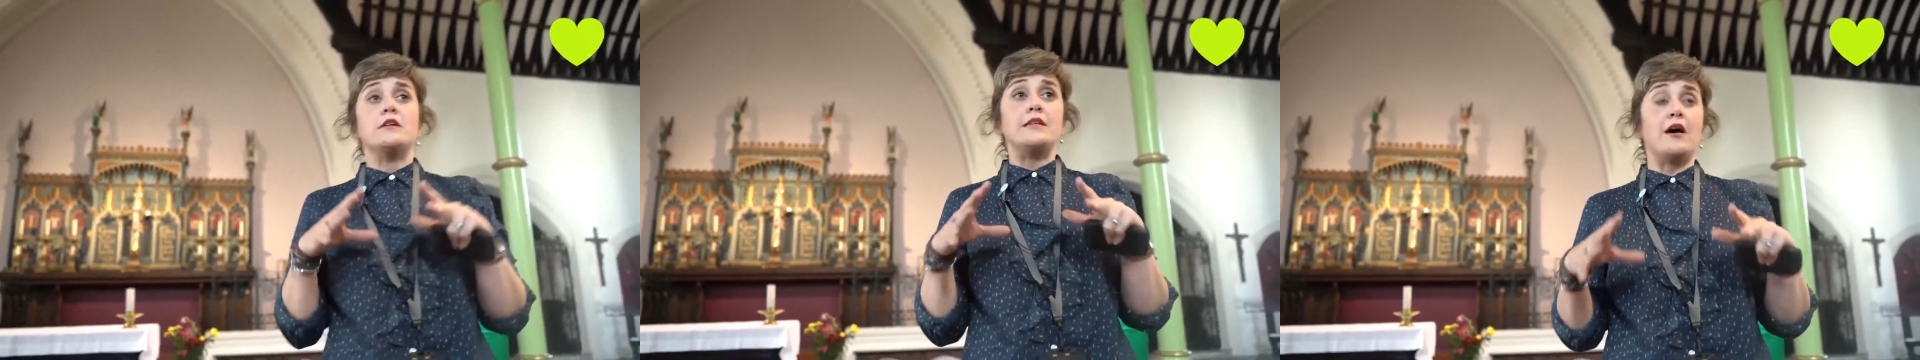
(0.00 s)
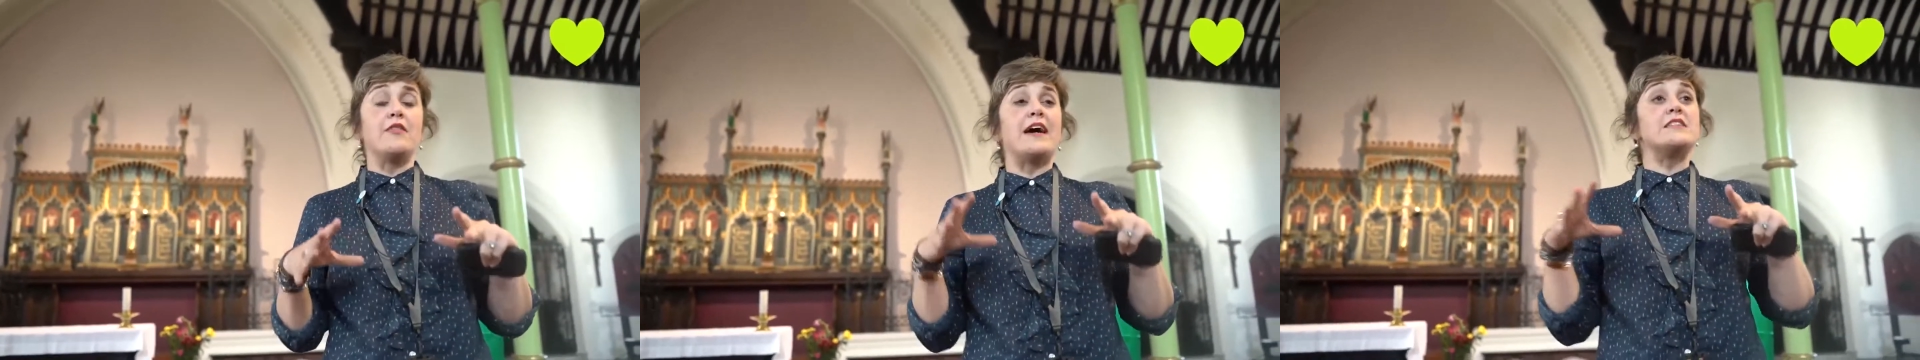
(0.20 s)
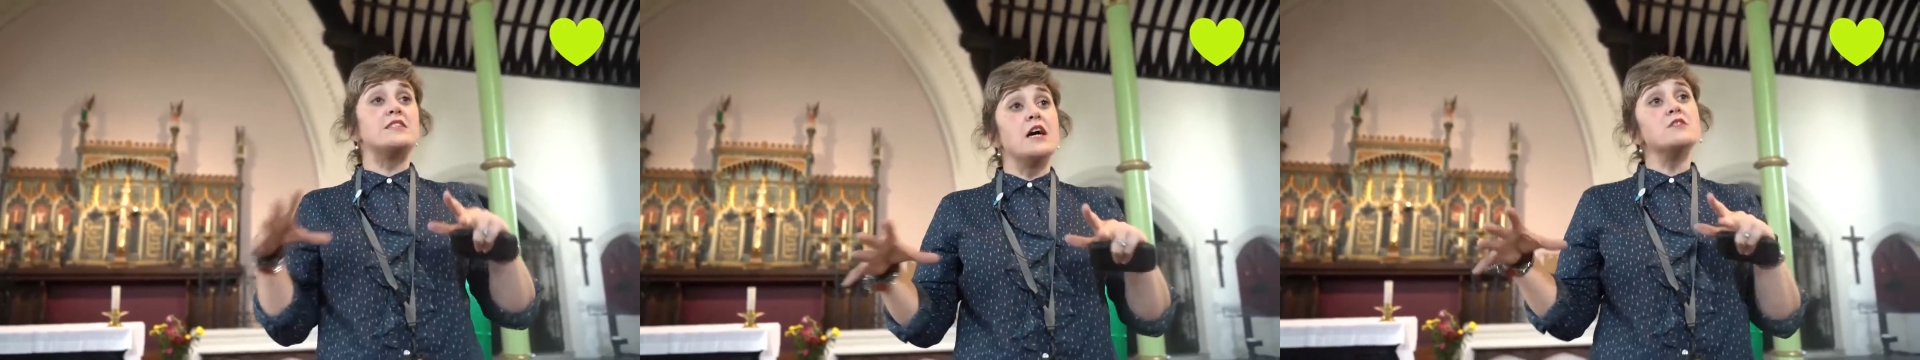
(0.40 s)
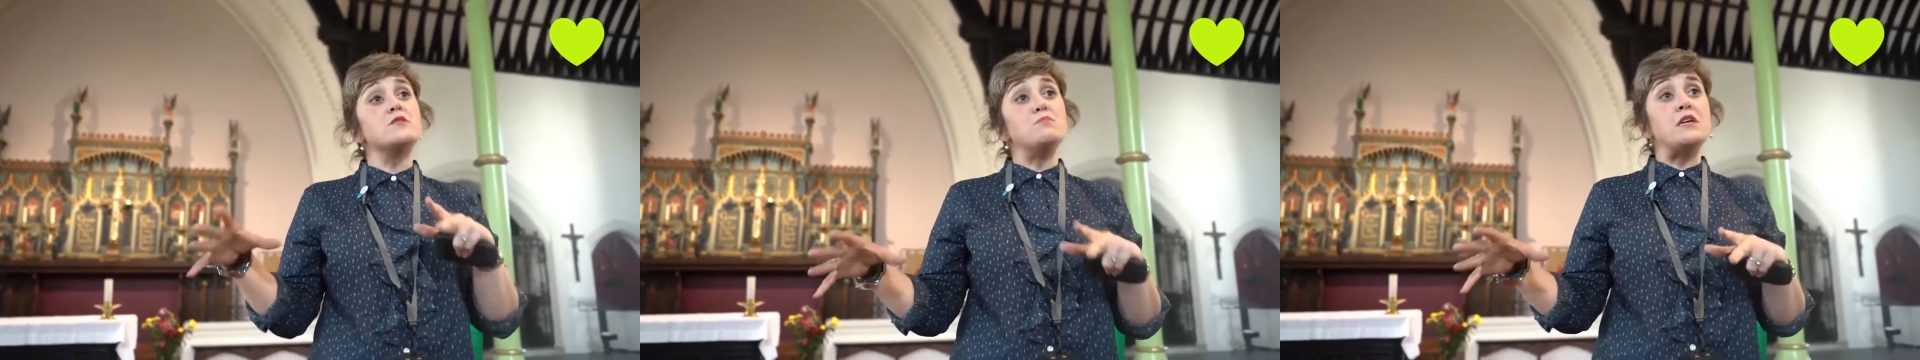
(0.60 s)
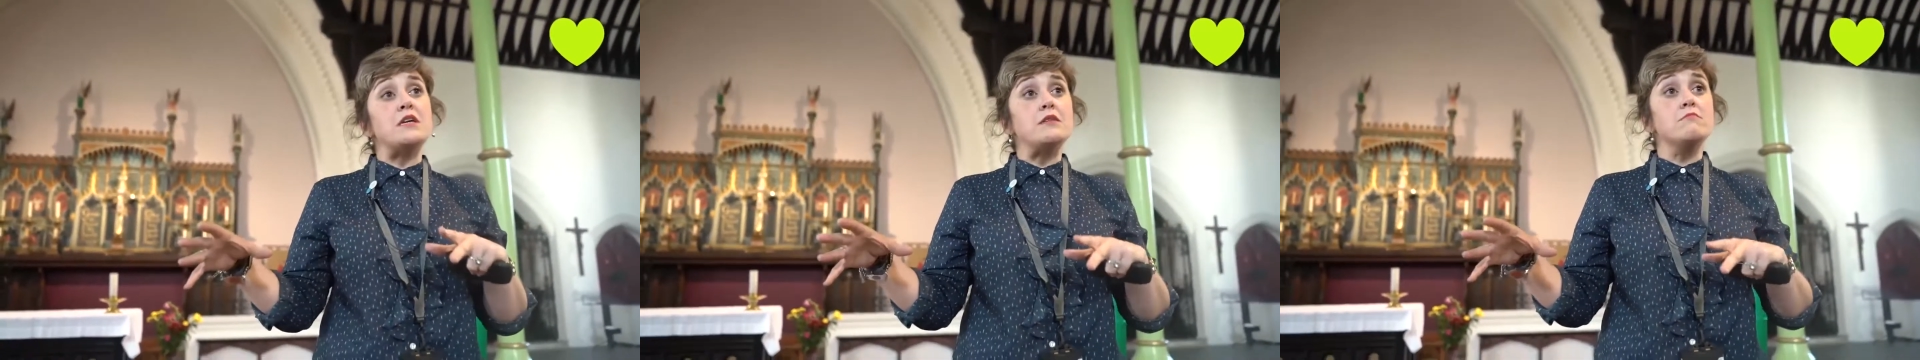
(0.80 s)
Now that
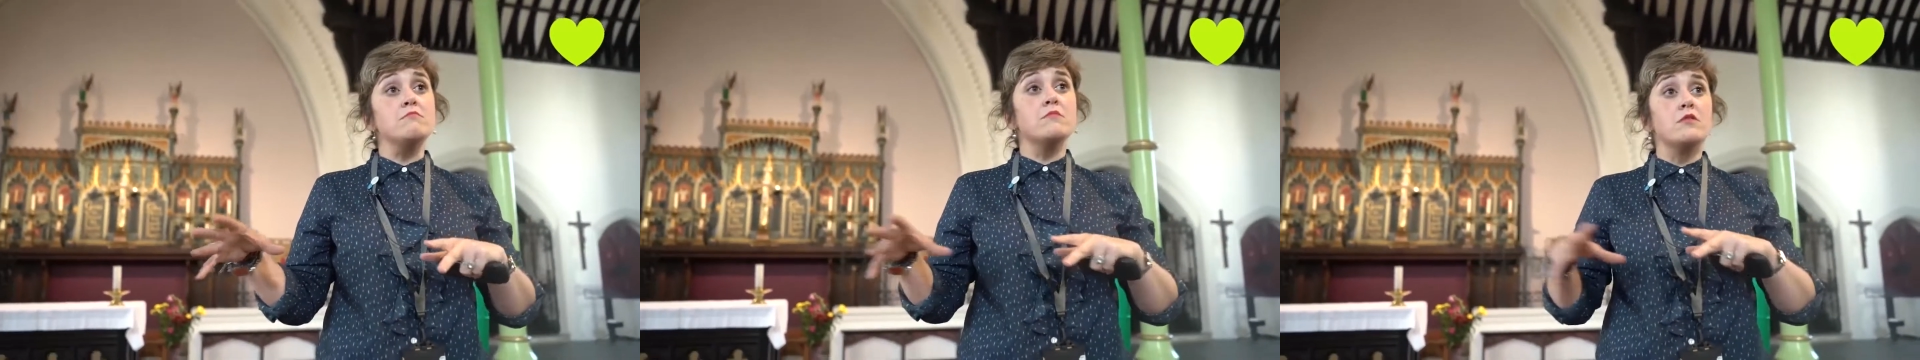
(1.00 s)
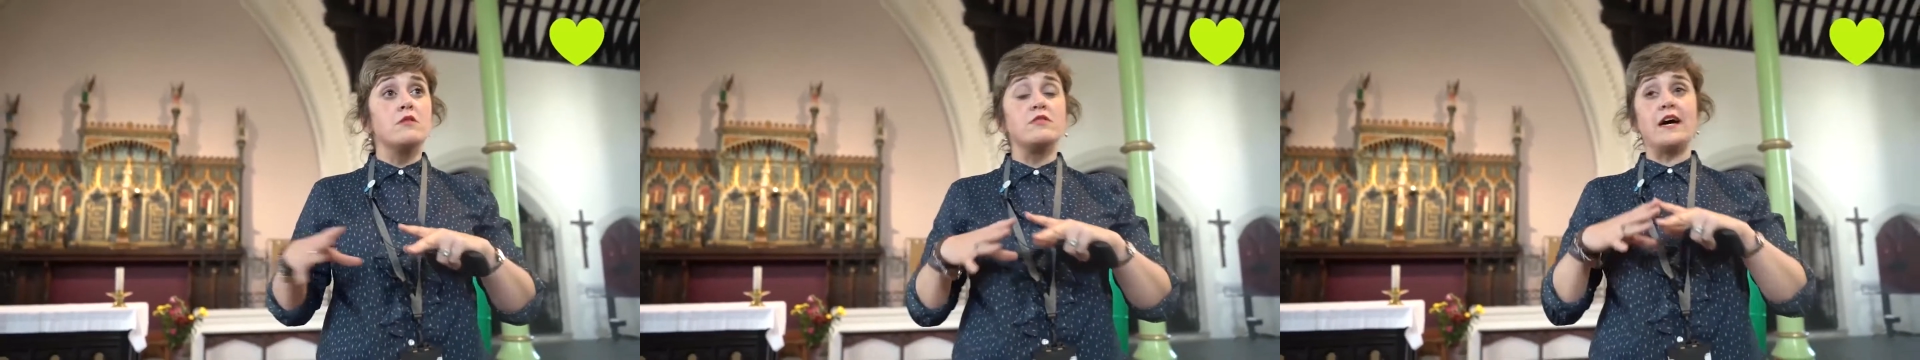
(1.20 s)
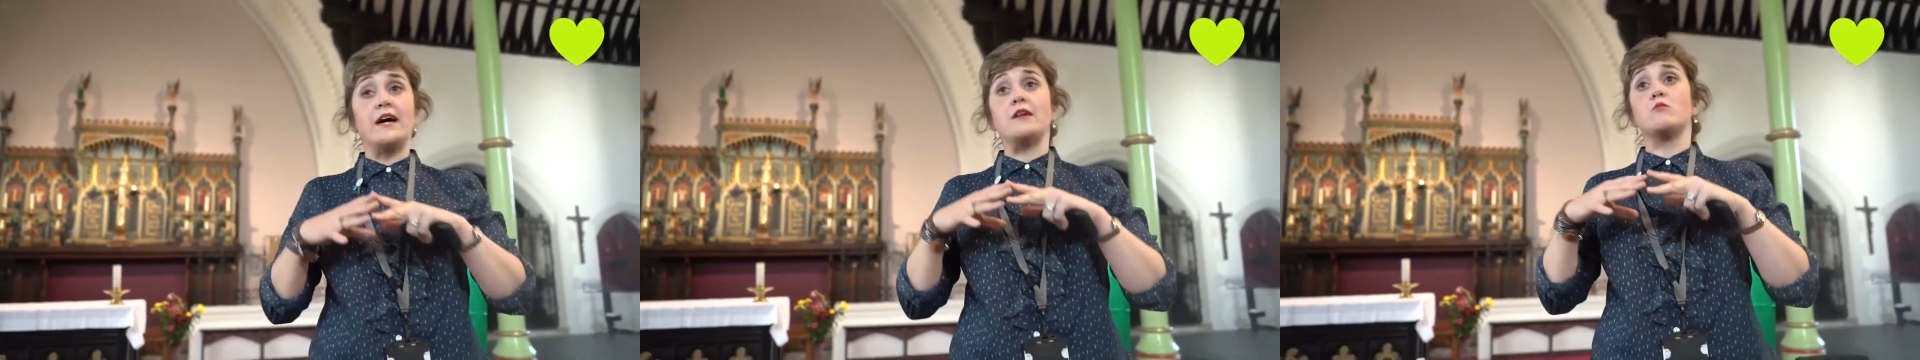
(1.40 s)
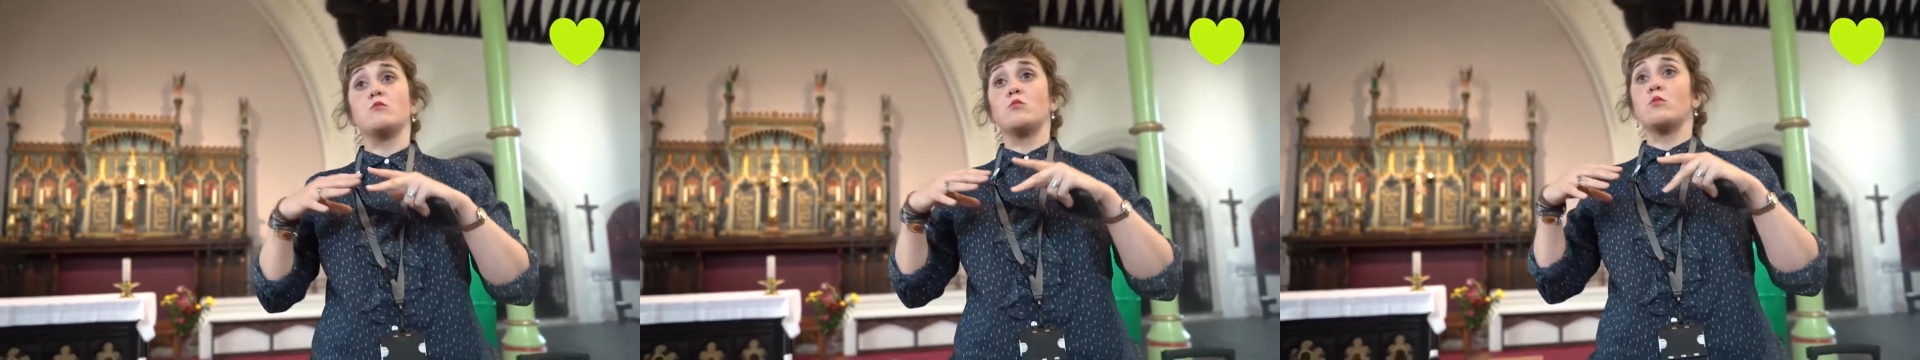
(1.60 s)
does mean that